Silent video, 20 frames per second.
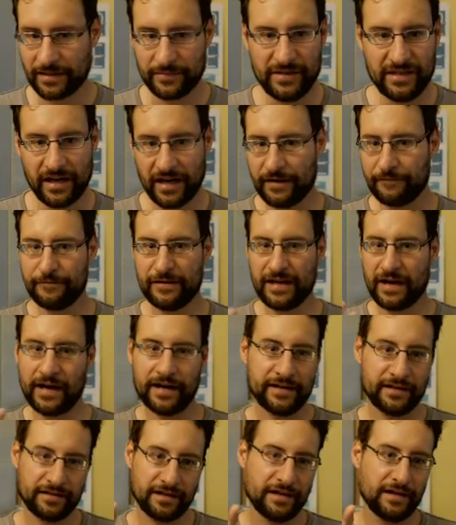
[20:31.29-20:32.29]
I mean,
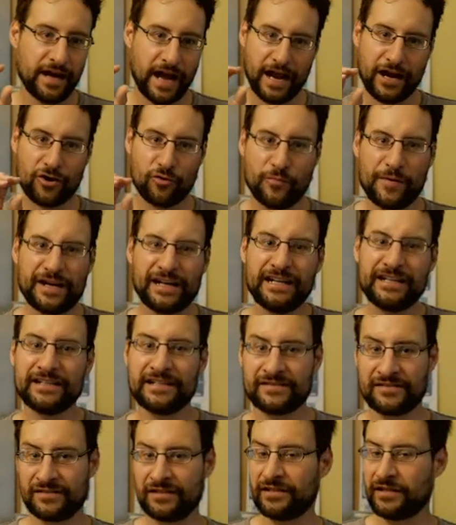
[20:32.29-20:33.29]
I quickly
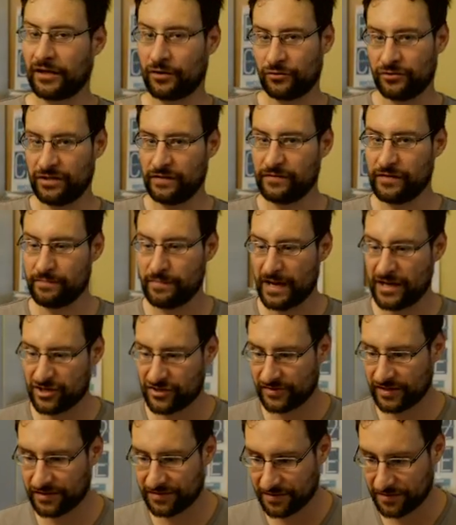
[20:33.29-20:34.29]
tested it, I couldn't even
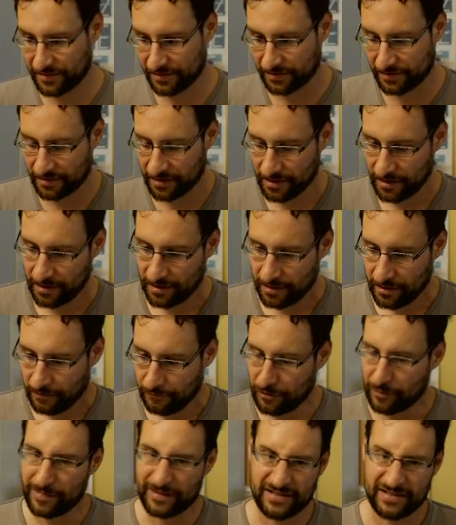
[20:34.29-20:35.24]
imagine that this doesn't work.